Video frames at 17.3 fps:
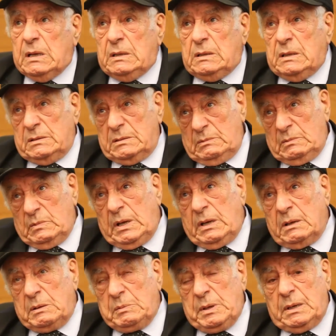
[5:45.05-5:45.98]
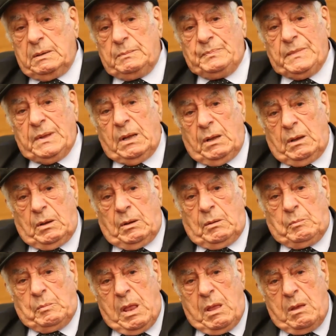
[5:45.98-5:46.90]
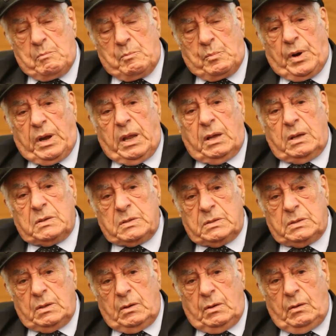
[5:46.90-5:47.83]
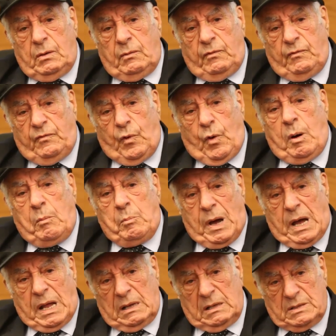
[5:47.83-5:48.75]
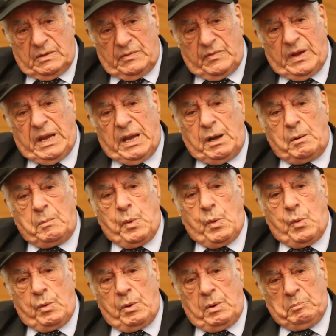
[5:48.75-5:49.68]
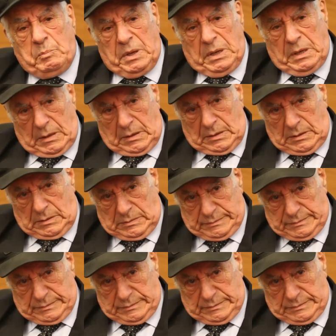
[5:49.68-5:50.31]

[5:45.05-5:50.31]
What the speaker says: They said, wait a minute, bring us 4 bottles of airborne beer.